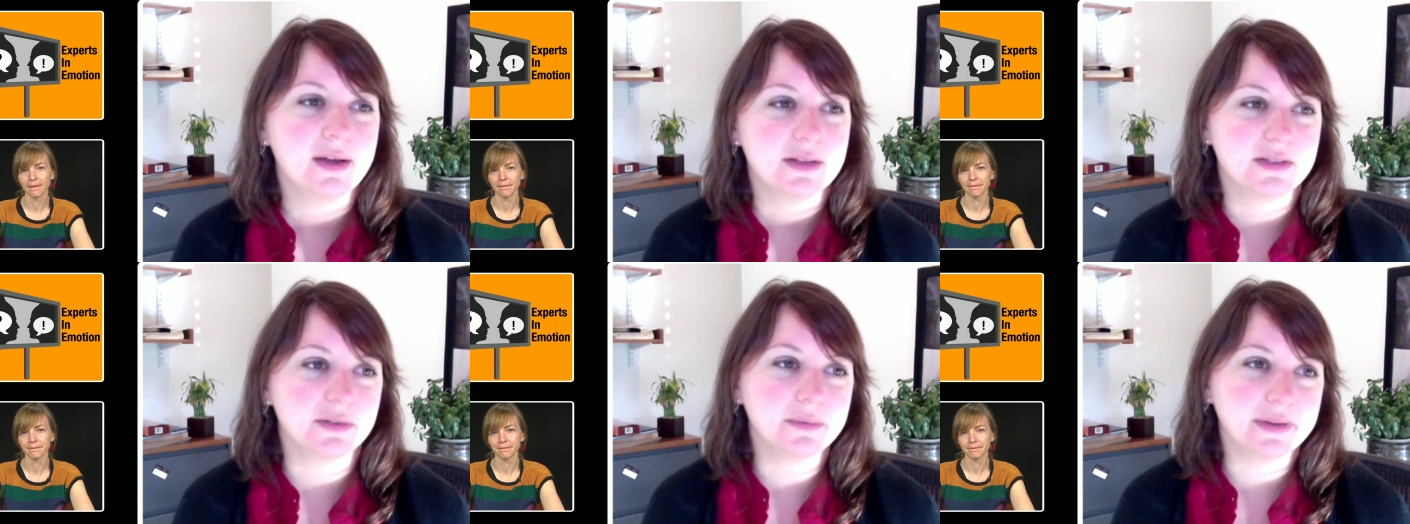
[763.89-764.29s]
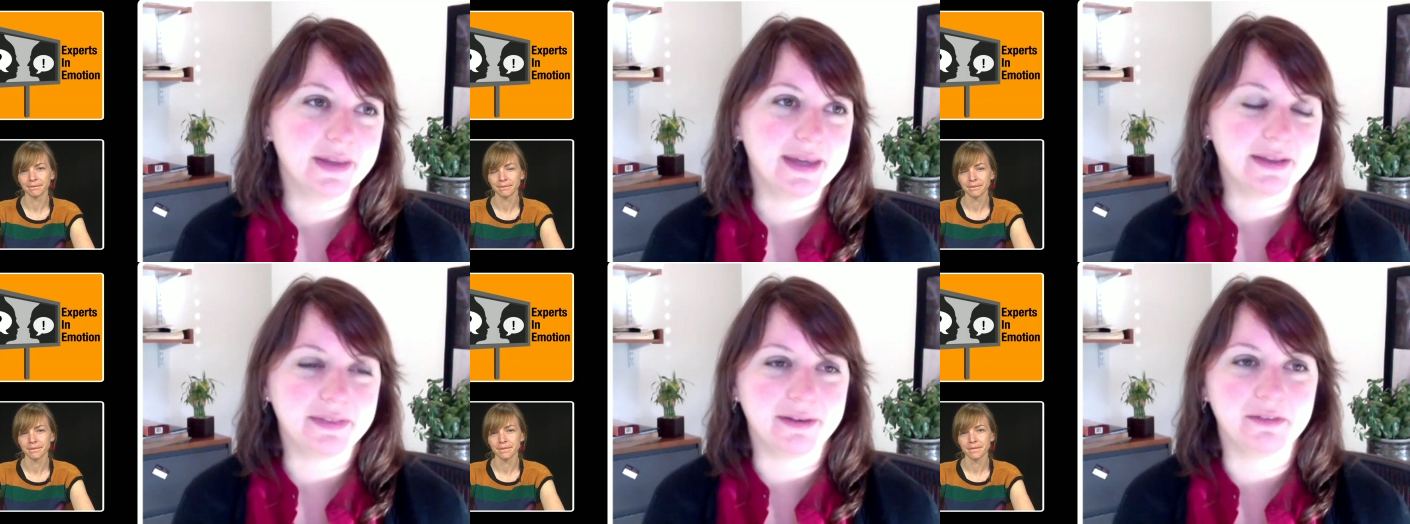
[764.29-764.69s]
Speaker 1: to
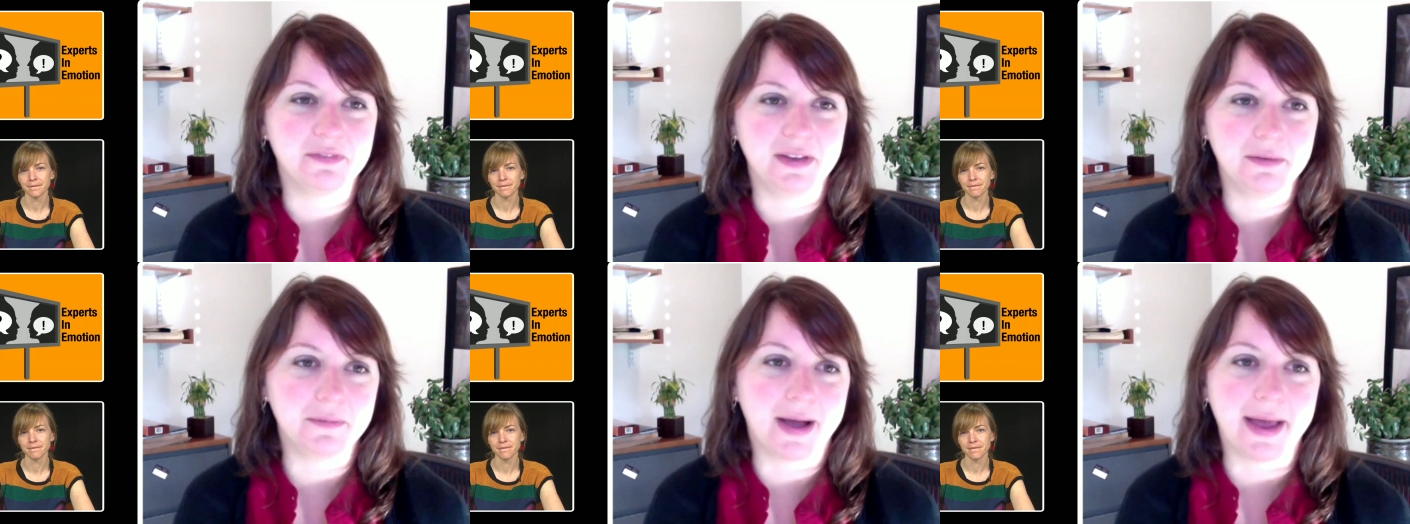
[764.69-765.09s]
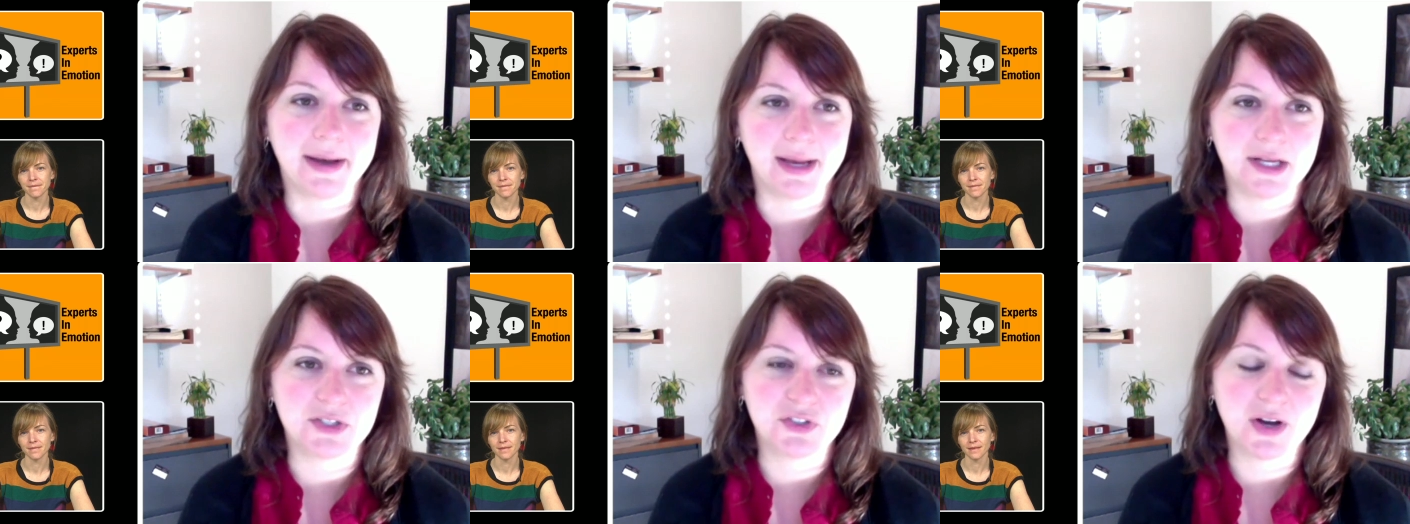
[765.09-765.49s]
really get their feet wet
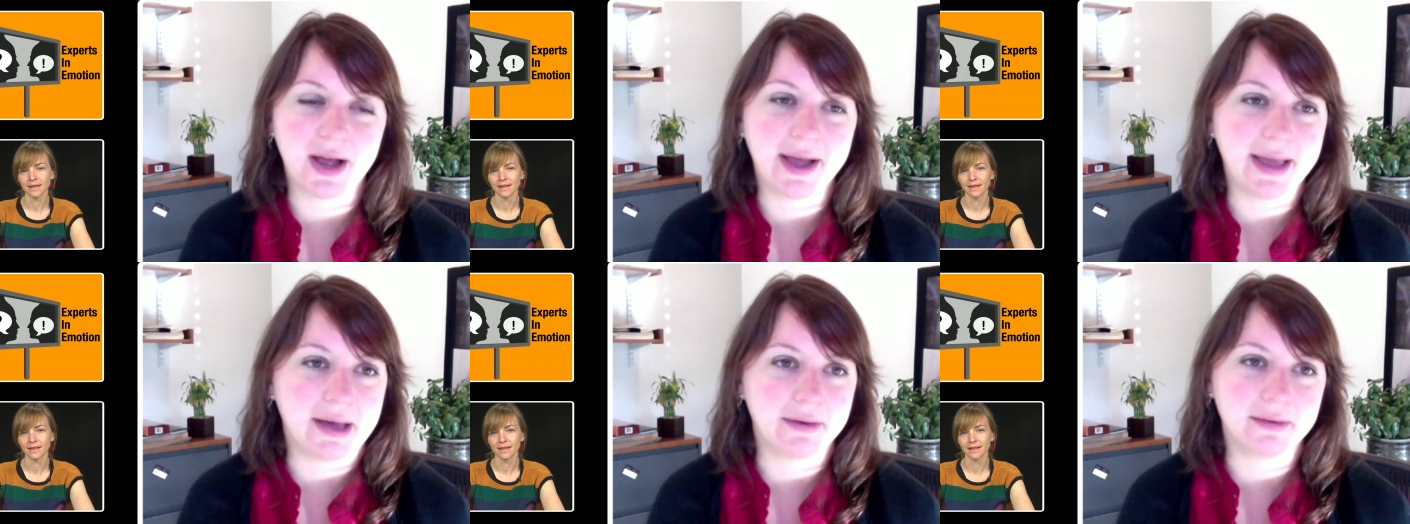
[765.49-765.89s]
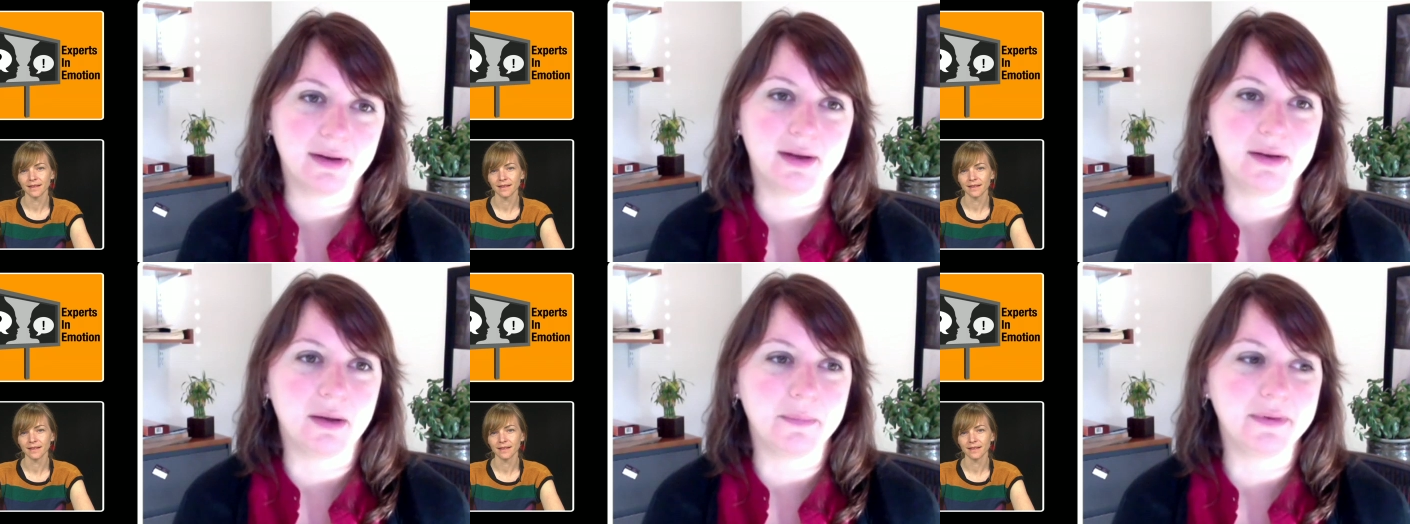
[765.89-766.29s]
and try out
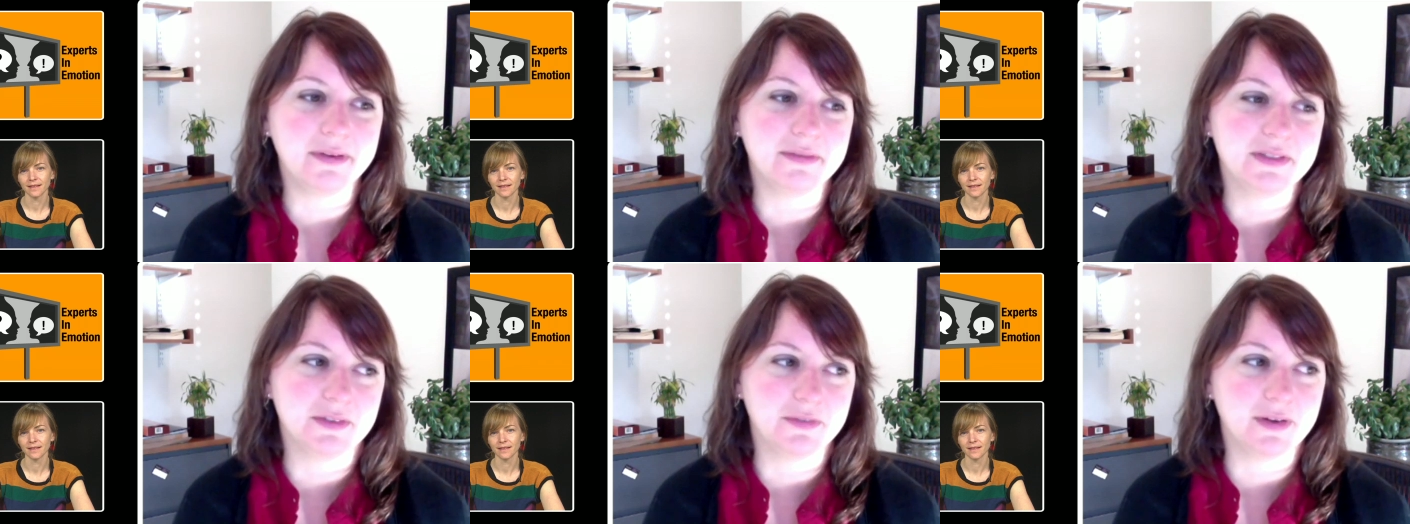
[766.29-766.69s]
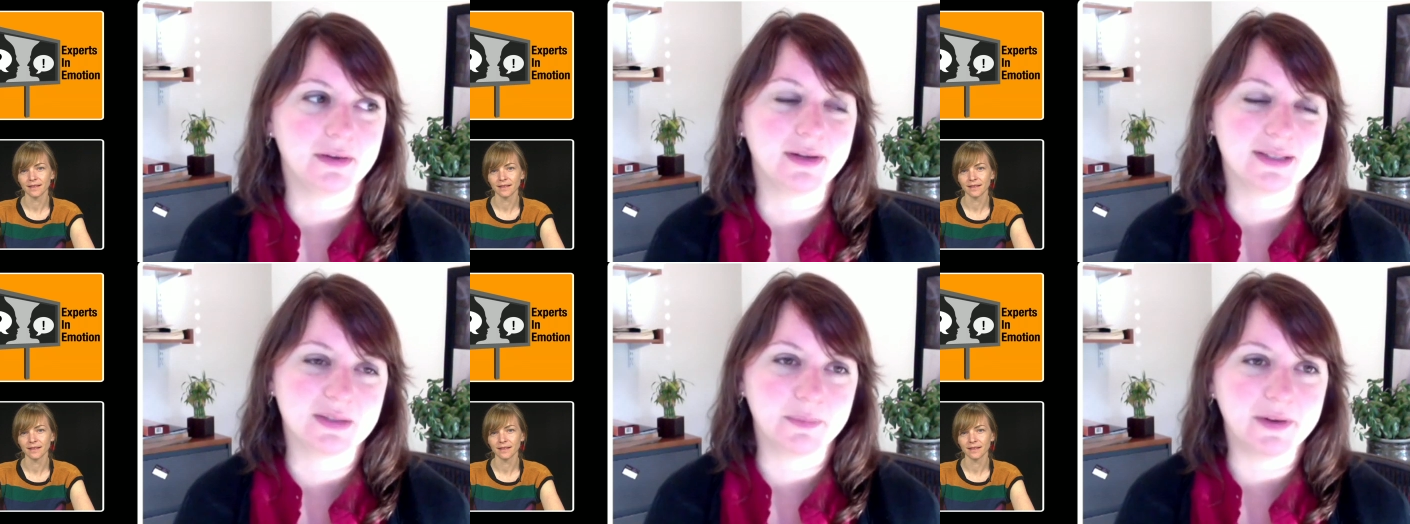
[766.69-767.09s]
a number of
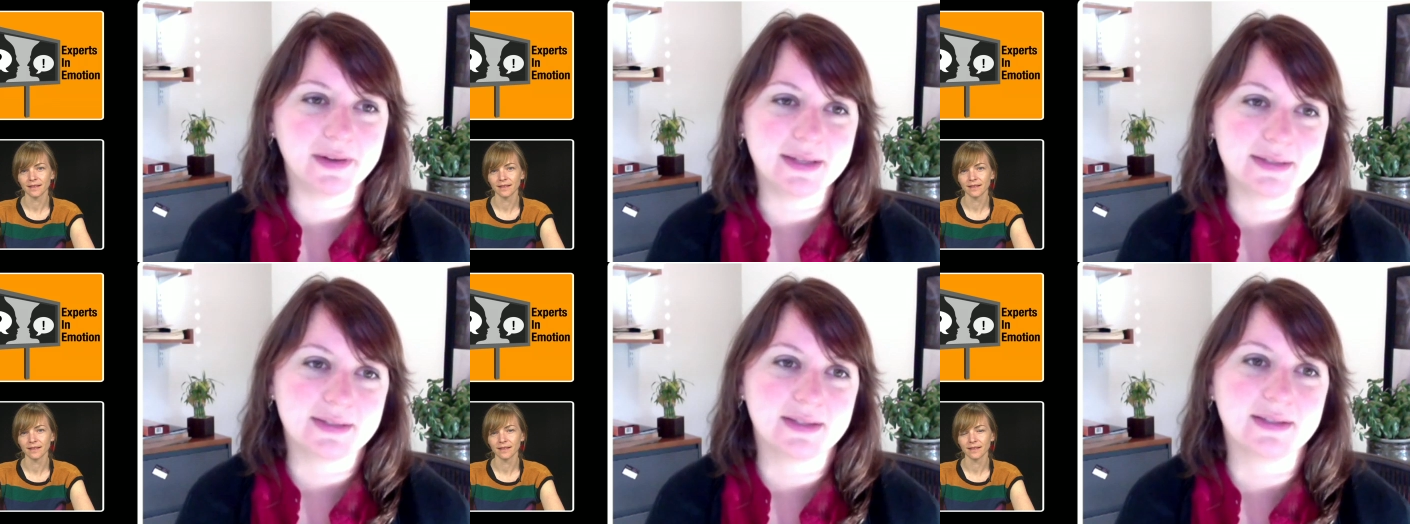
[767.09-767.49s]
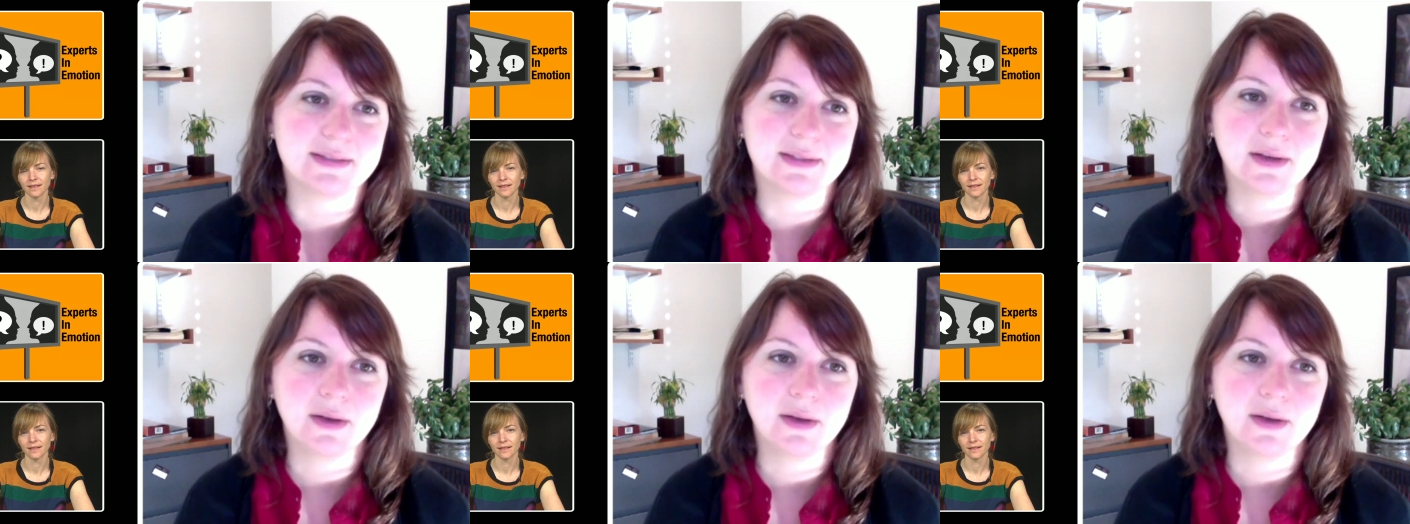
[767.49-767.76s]
different experiences